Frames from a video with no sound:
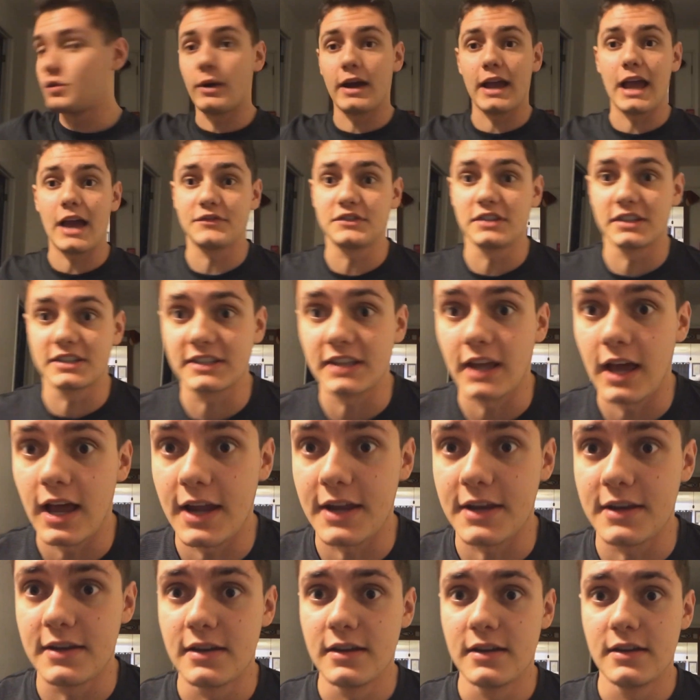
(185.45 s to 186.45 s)
do I have to
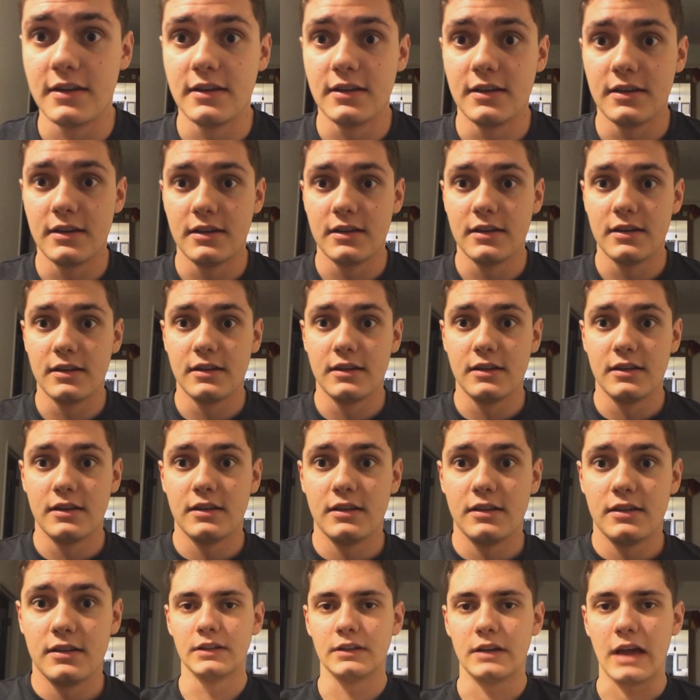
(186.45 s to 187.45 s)
sign?
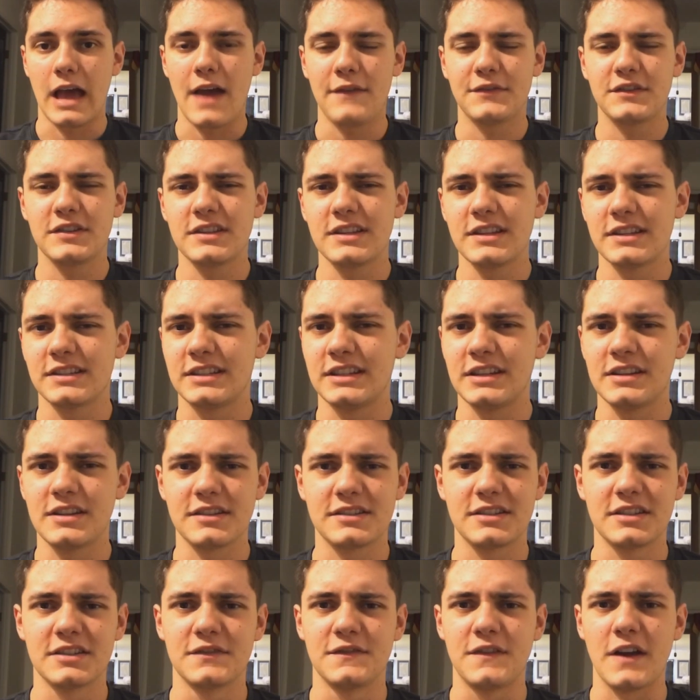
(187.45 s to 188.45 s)
After this, he
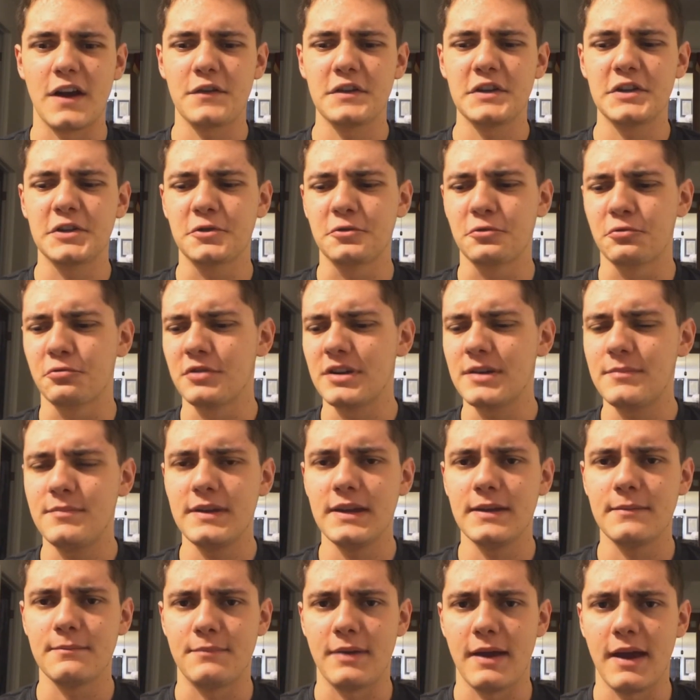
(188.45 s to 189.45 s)
does this very
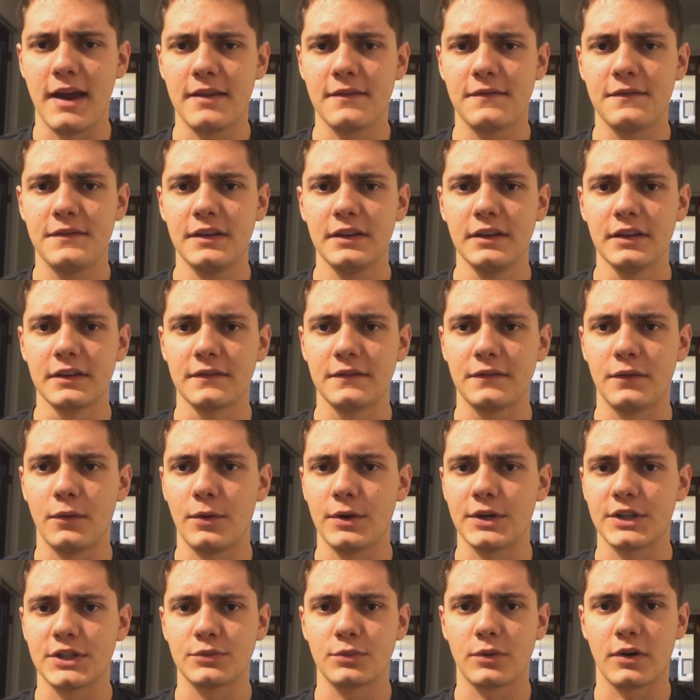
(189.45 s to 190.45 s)
creepy and pedophilic
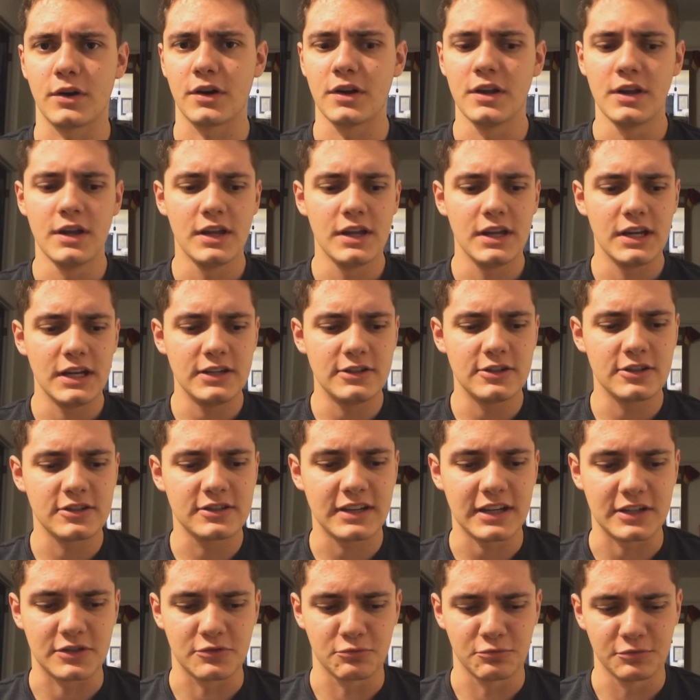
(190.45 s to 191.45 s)
voice where he just
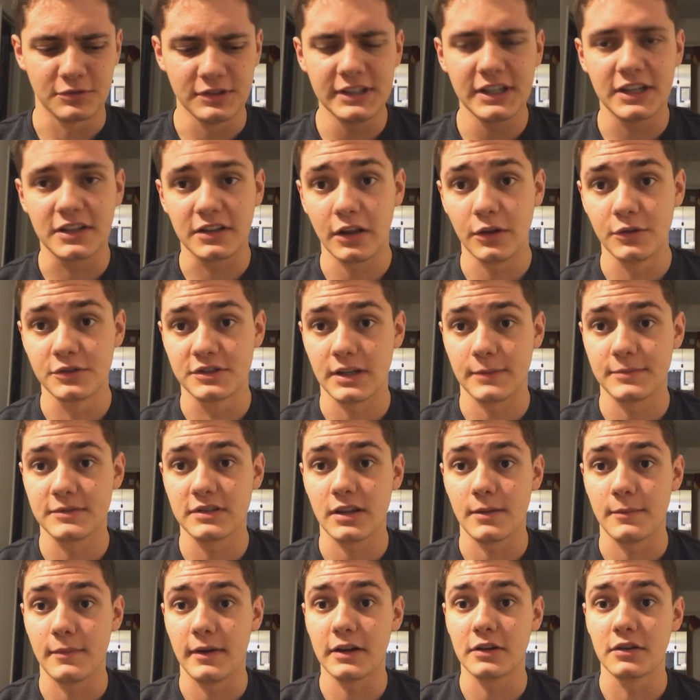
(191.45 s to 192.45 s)
gets really close up to
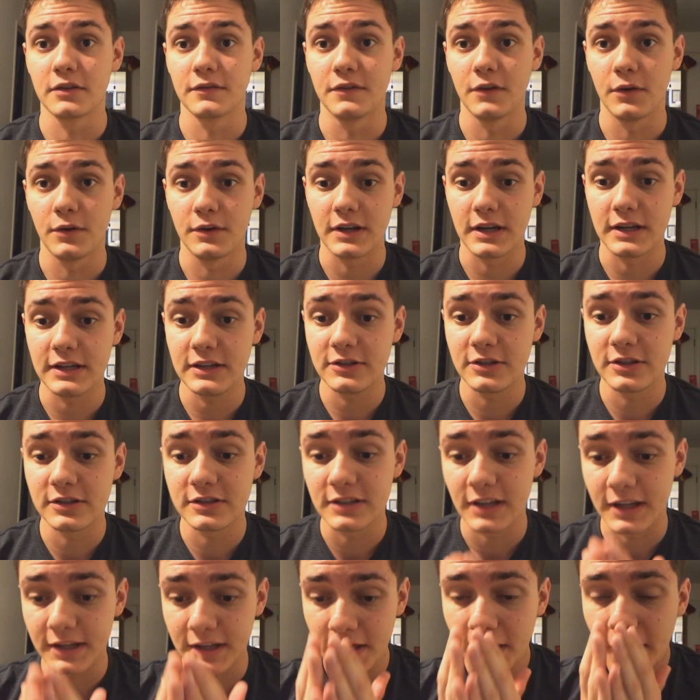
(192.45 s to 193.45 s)
the microphone and he's
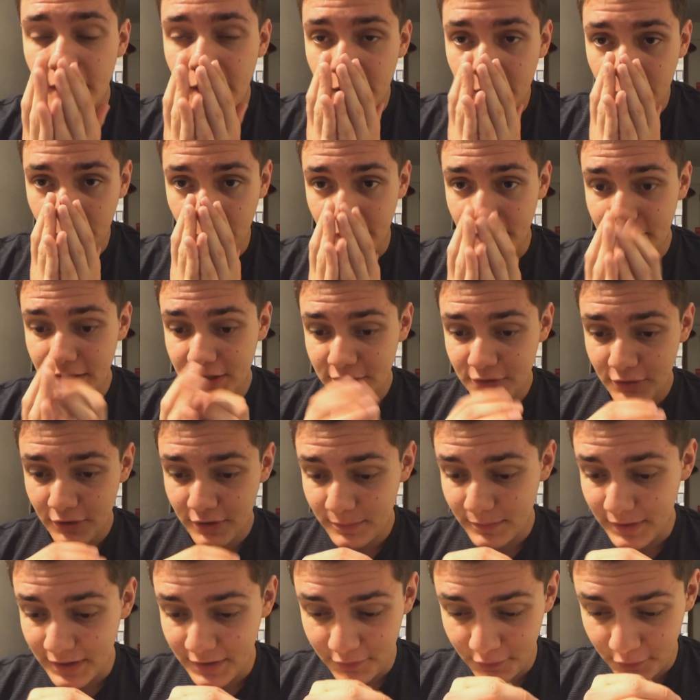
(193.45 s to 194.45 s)
just like, Why not
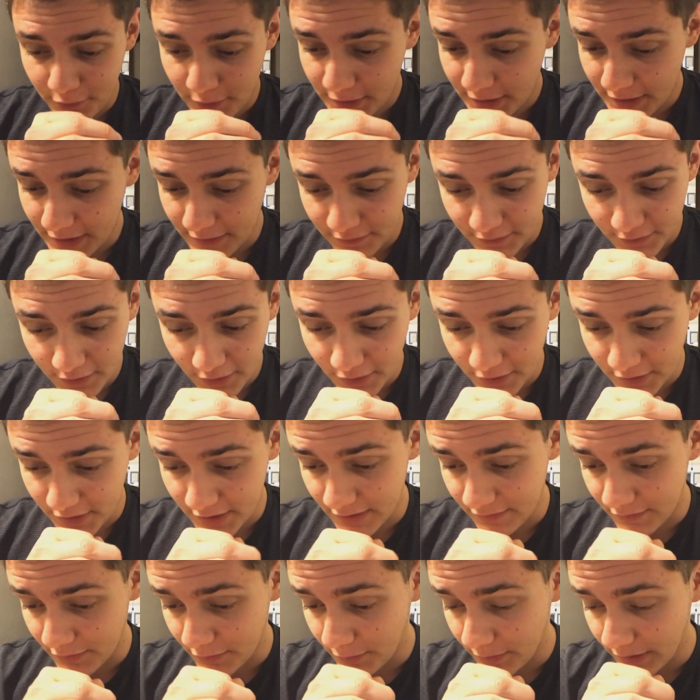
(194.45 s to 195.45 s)
join my free gift card
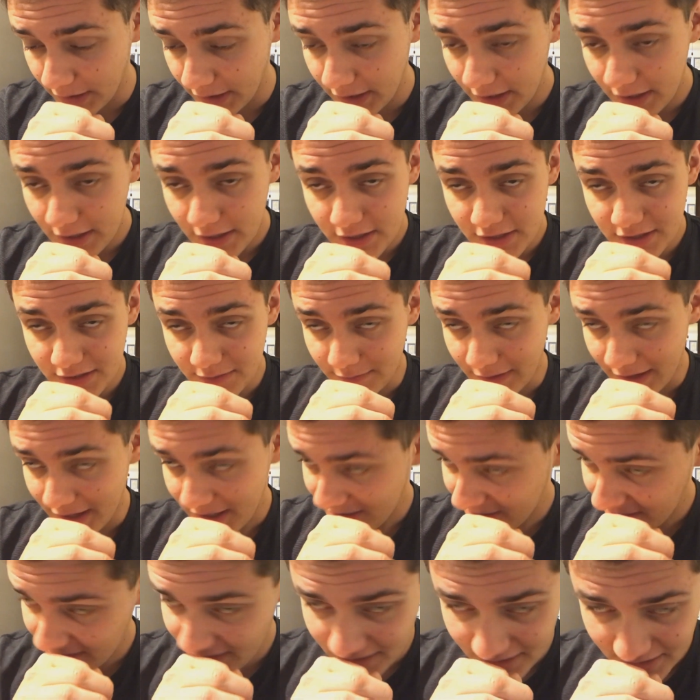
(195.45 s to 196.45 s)
giveaway?
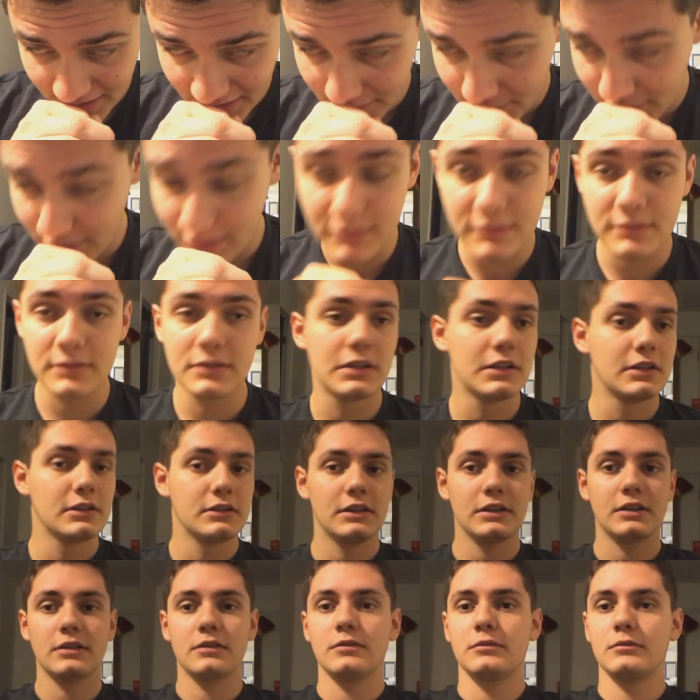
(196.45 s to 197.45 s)
Smash it like, button."
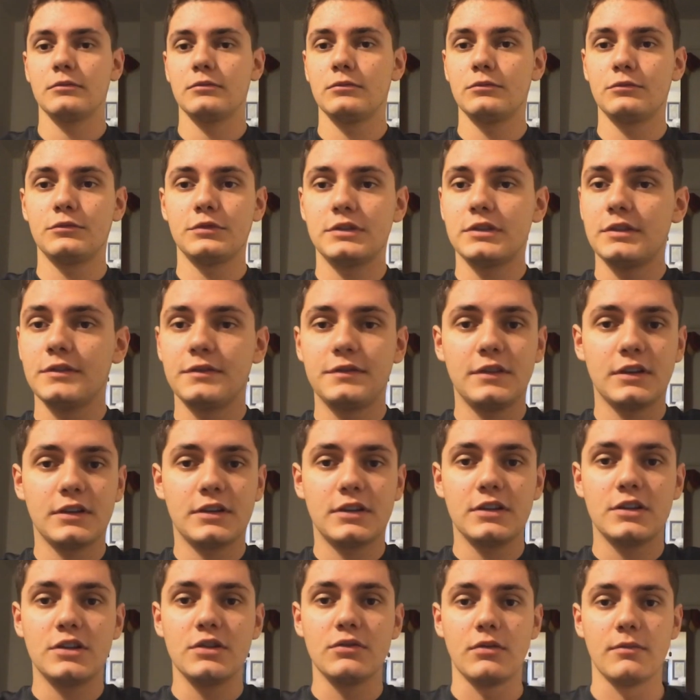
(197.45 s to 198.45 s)
like, what the f
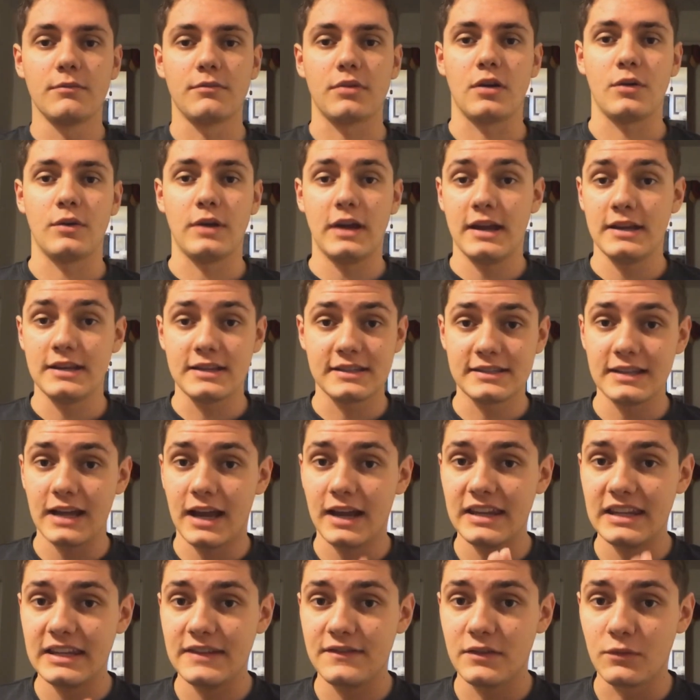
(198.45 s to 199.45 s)
you doing, bro? And it's
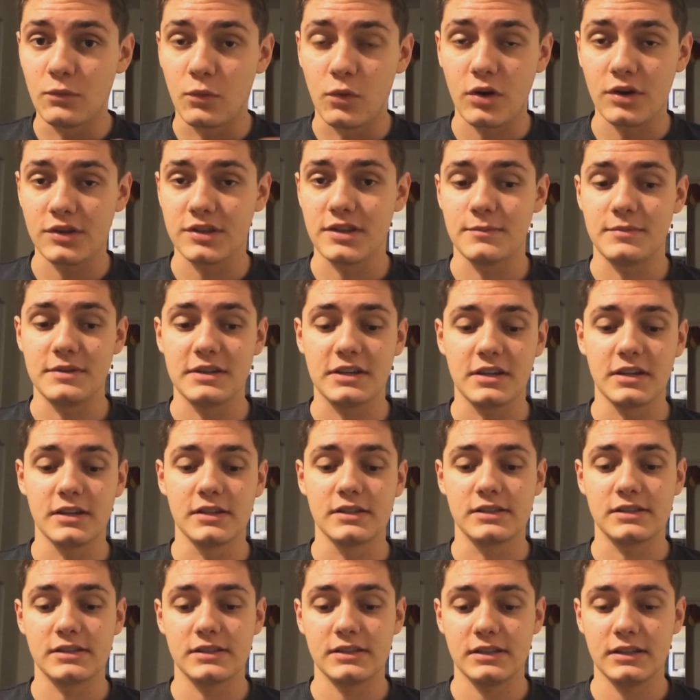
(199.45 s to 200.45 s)
not even worth it
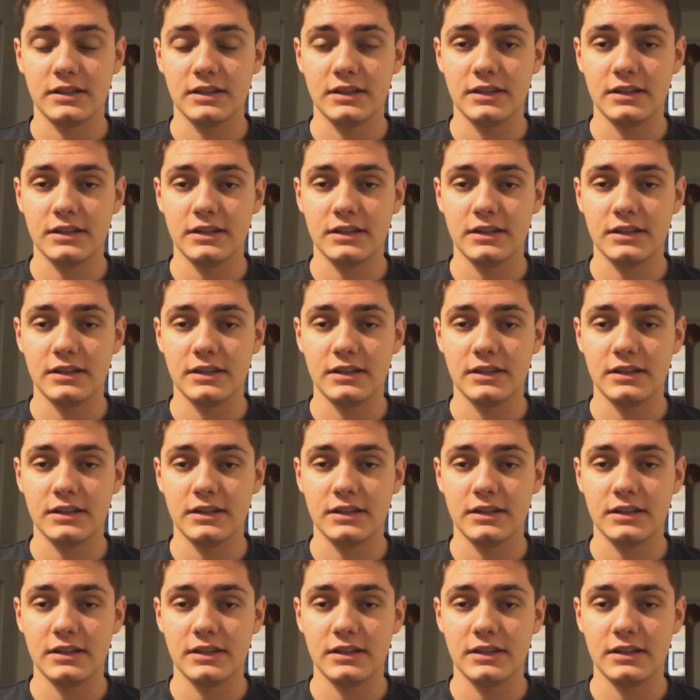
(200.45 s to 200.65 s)
because